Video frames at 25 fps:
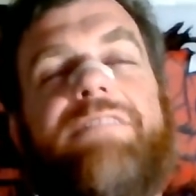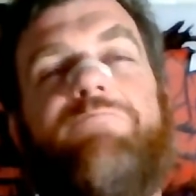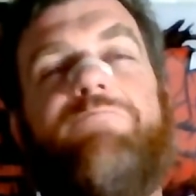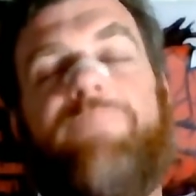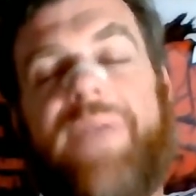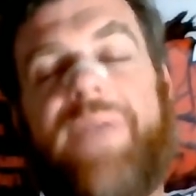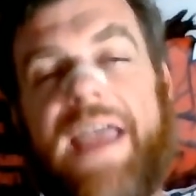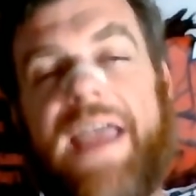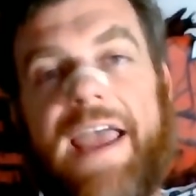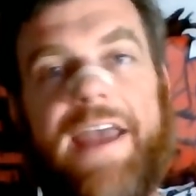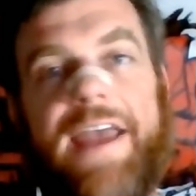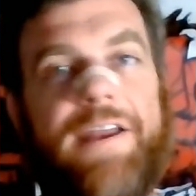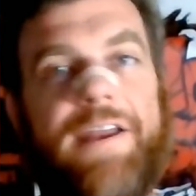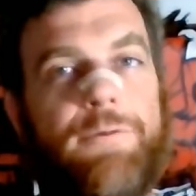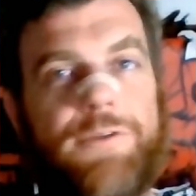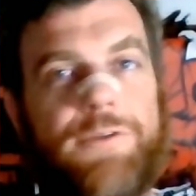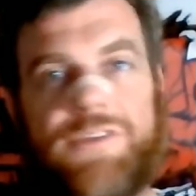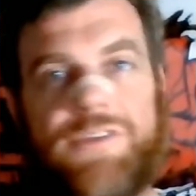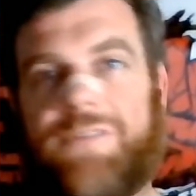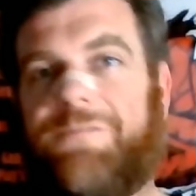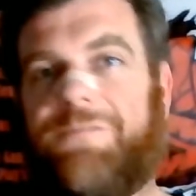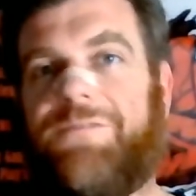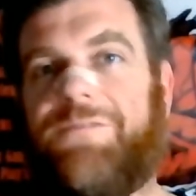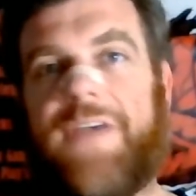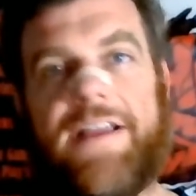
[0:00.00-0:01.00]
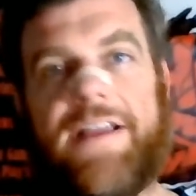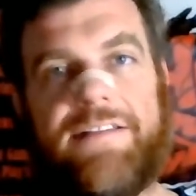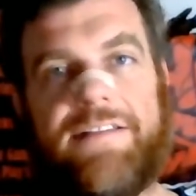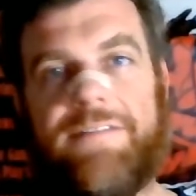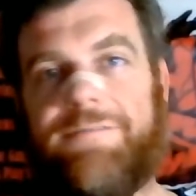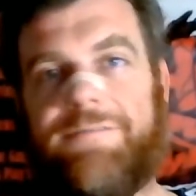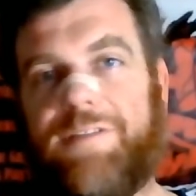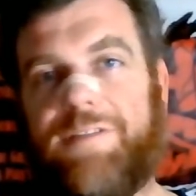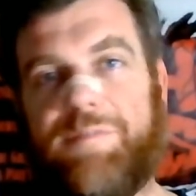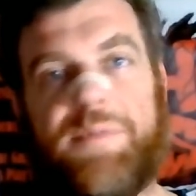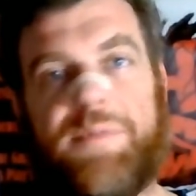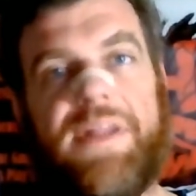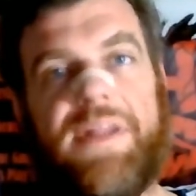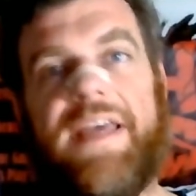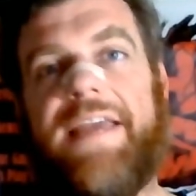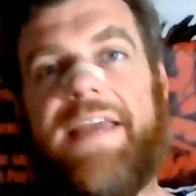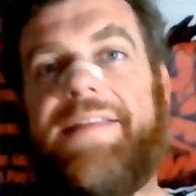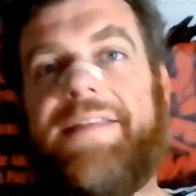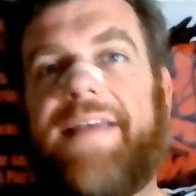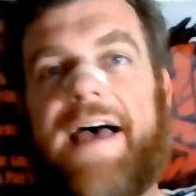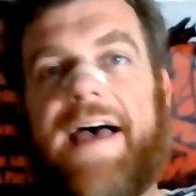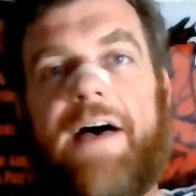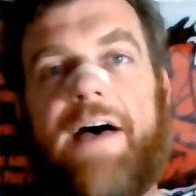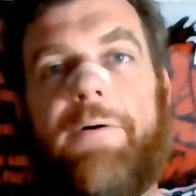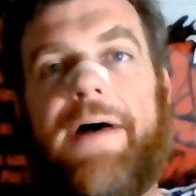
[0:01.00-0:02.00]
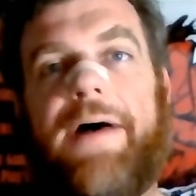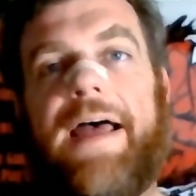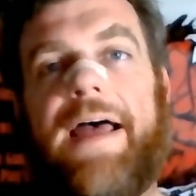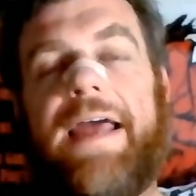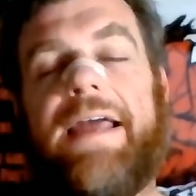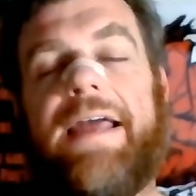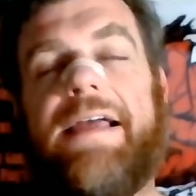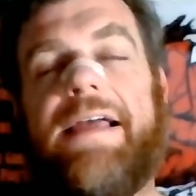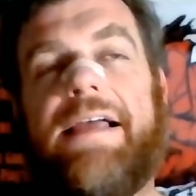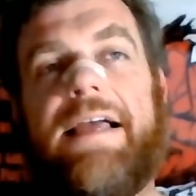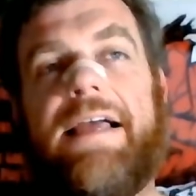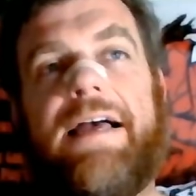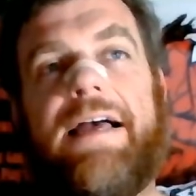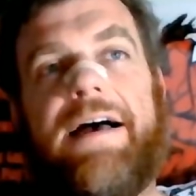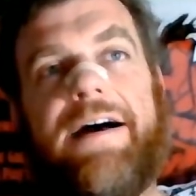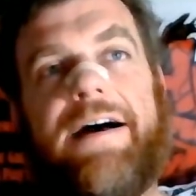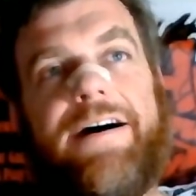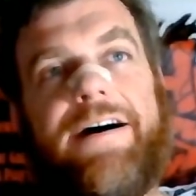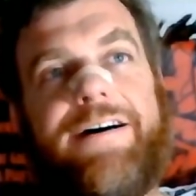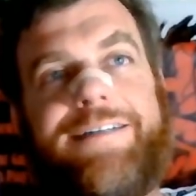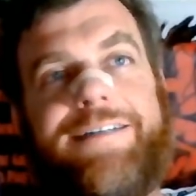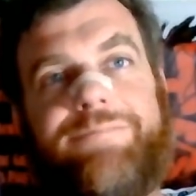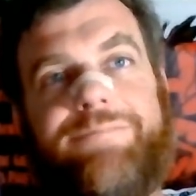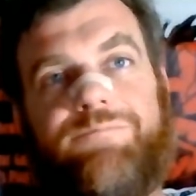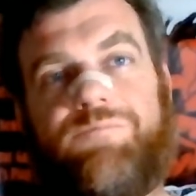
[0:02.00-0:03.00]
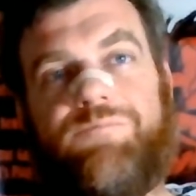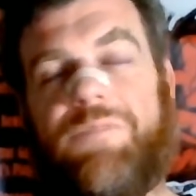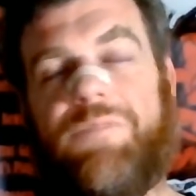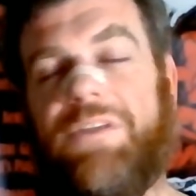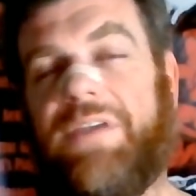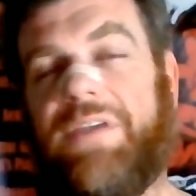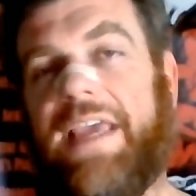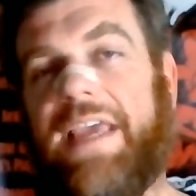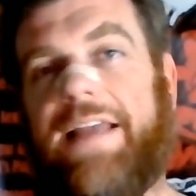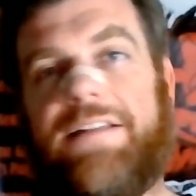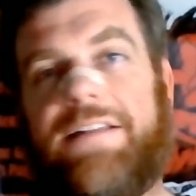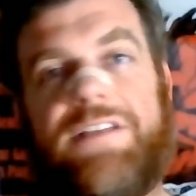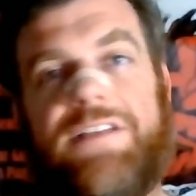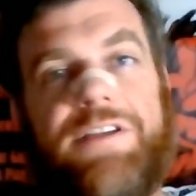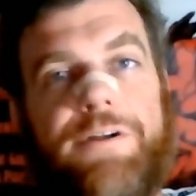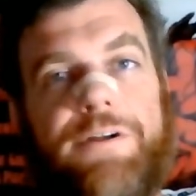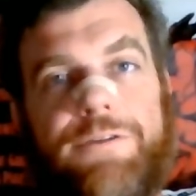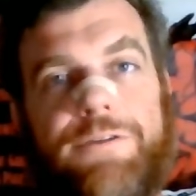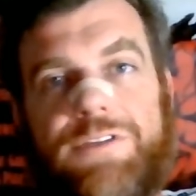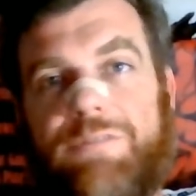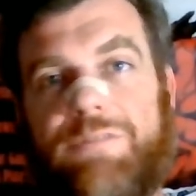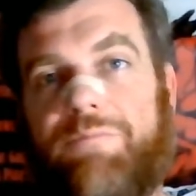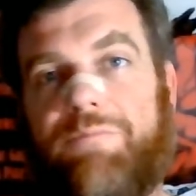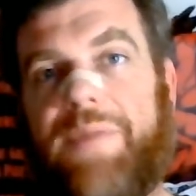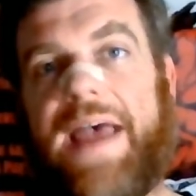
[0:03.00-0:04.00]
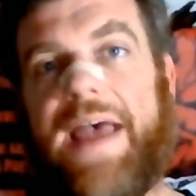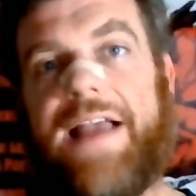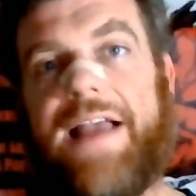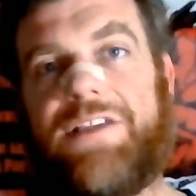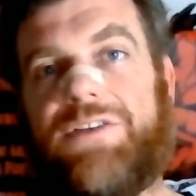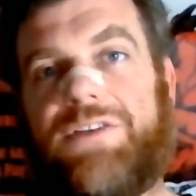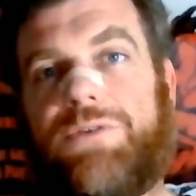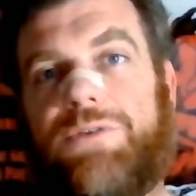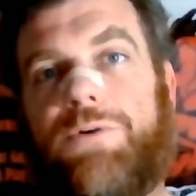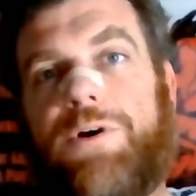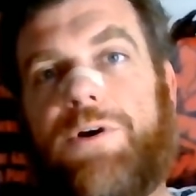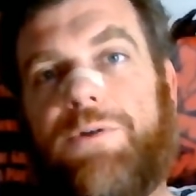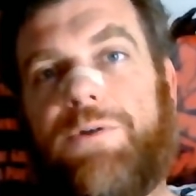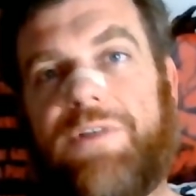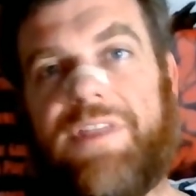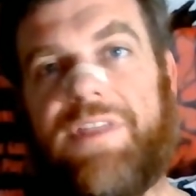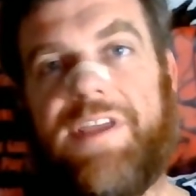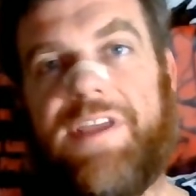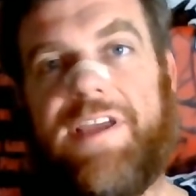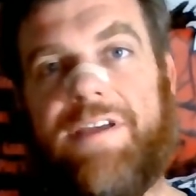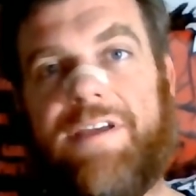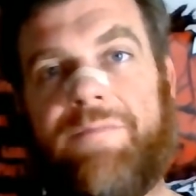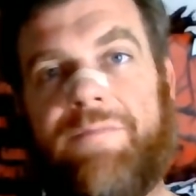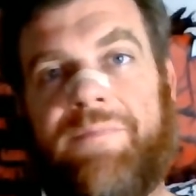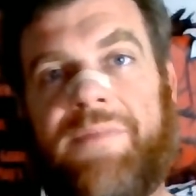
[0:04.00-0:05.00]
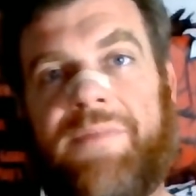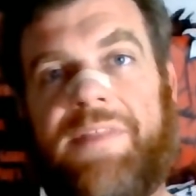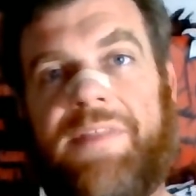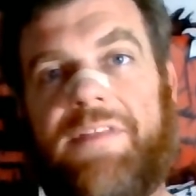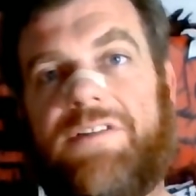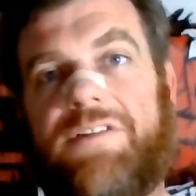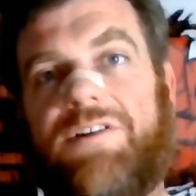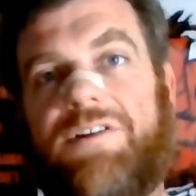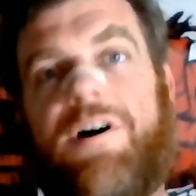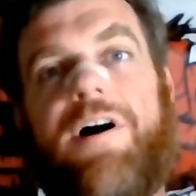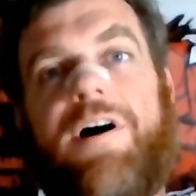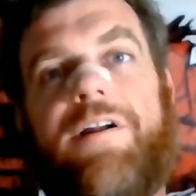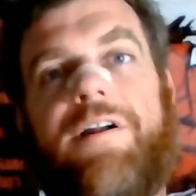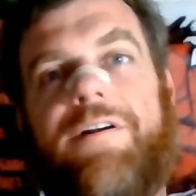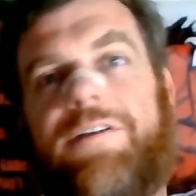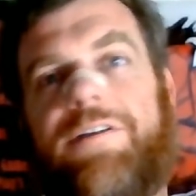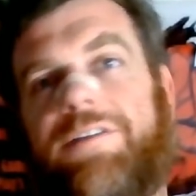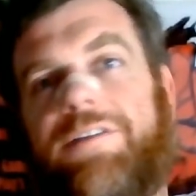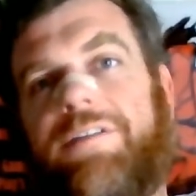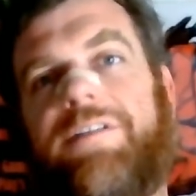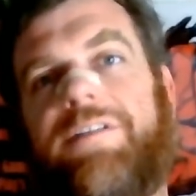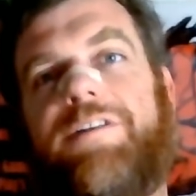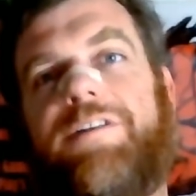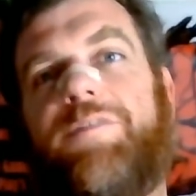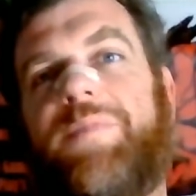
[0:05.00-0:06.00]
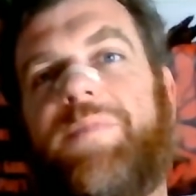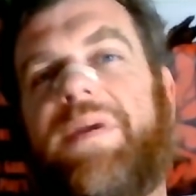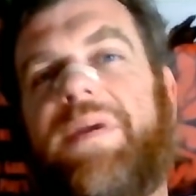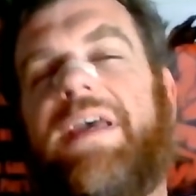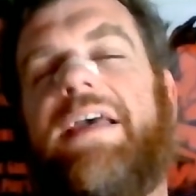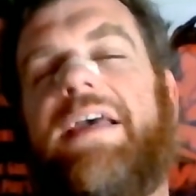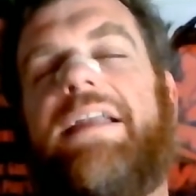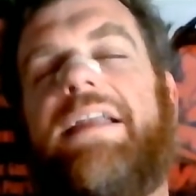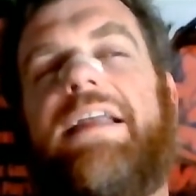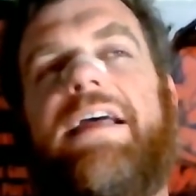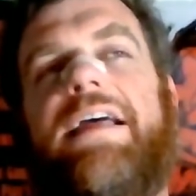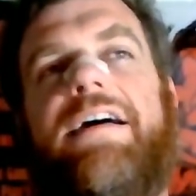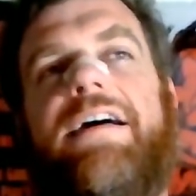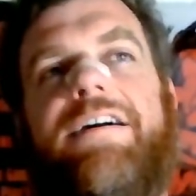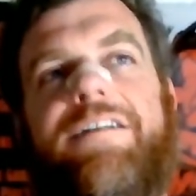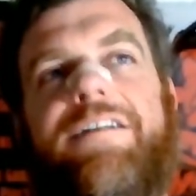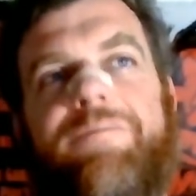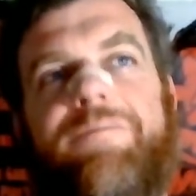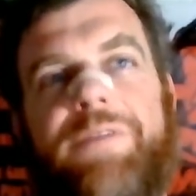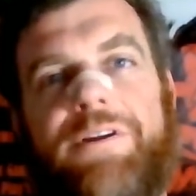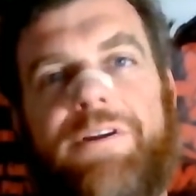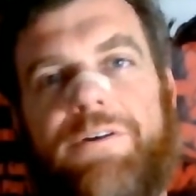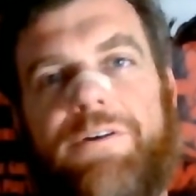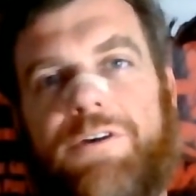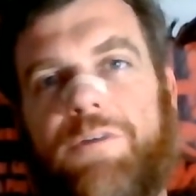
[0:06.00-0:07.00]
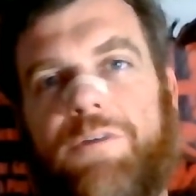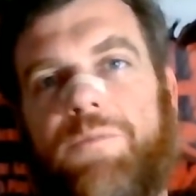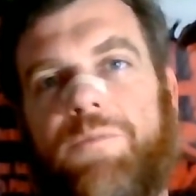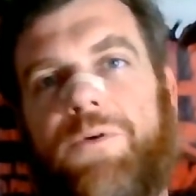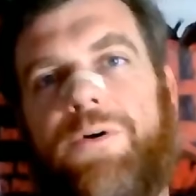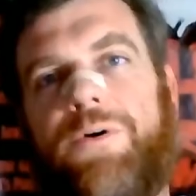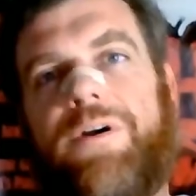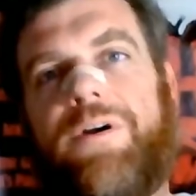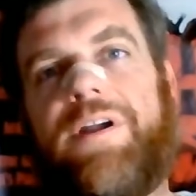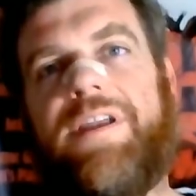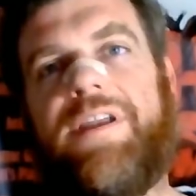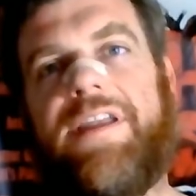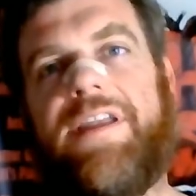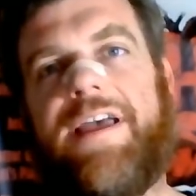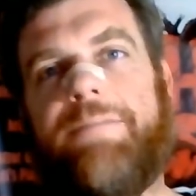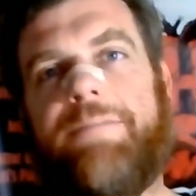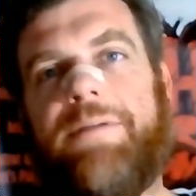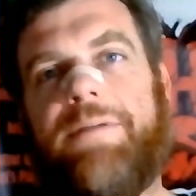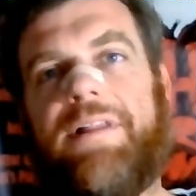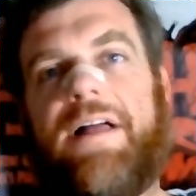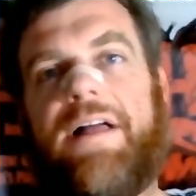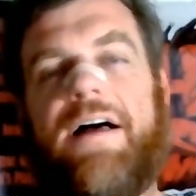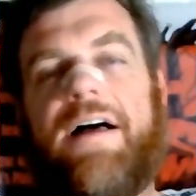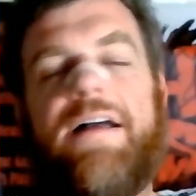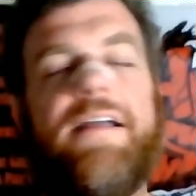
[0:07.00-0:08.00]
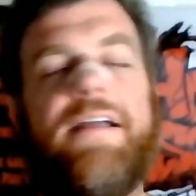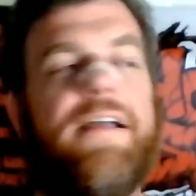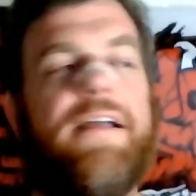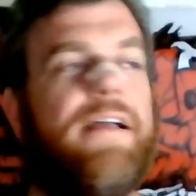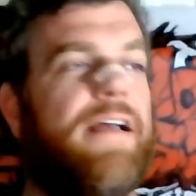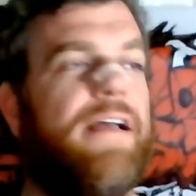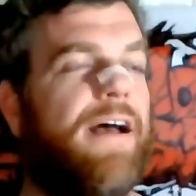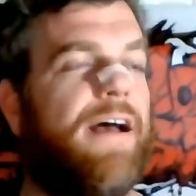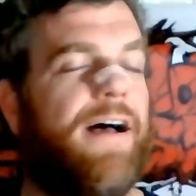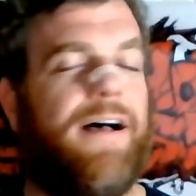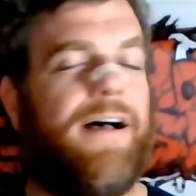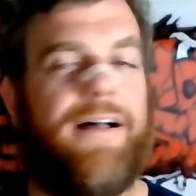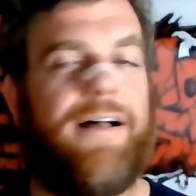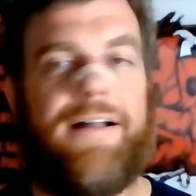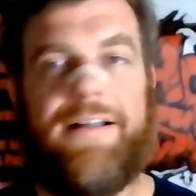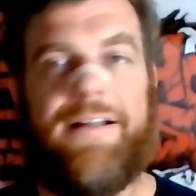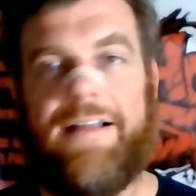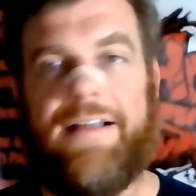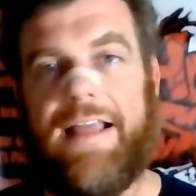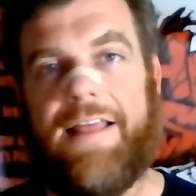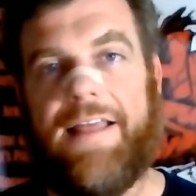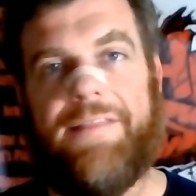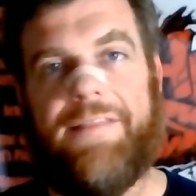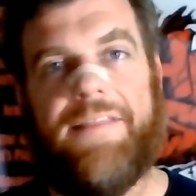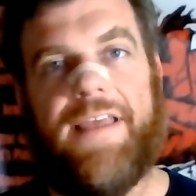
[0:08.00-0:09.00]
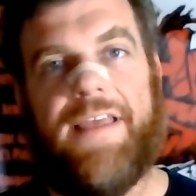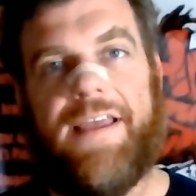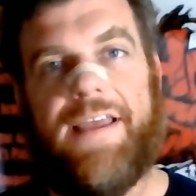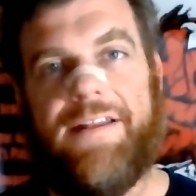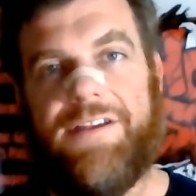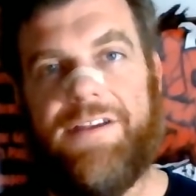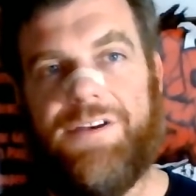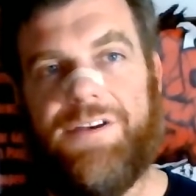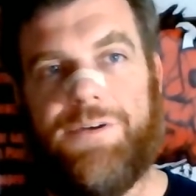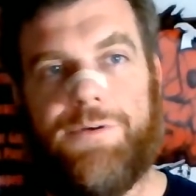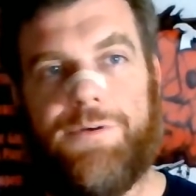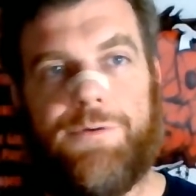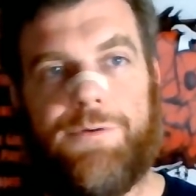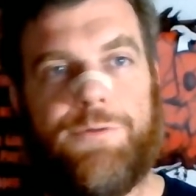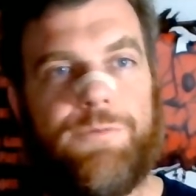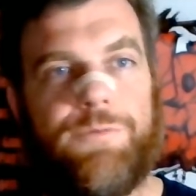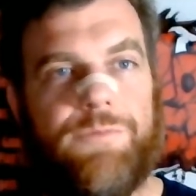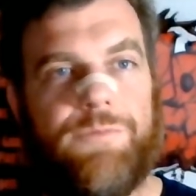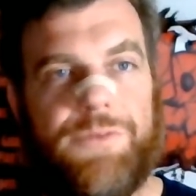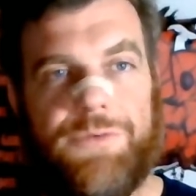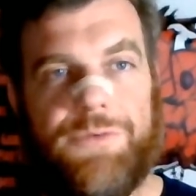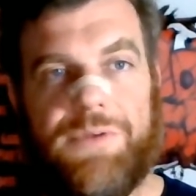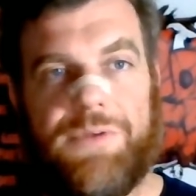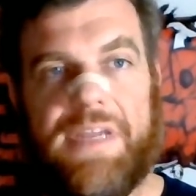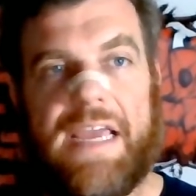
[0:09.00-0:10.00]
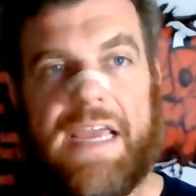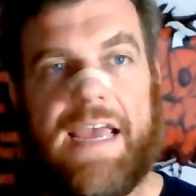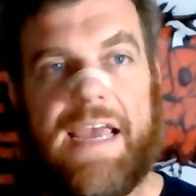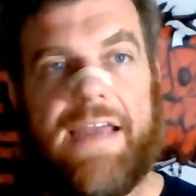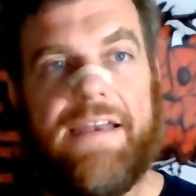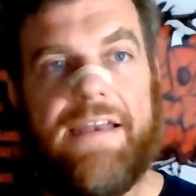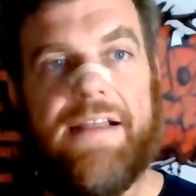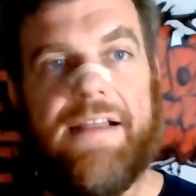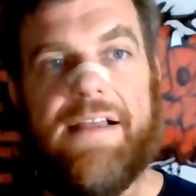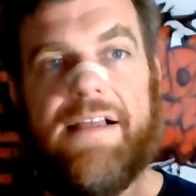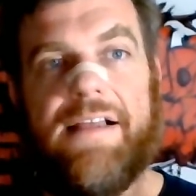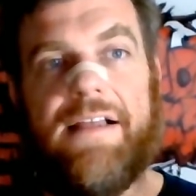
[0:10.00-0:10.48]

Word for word: man, it was effectively played that way. Um, you get, you know, some backstory with him and the daughters a little bit, um, you know, Gamora and Nebula, uh, and then you, you get,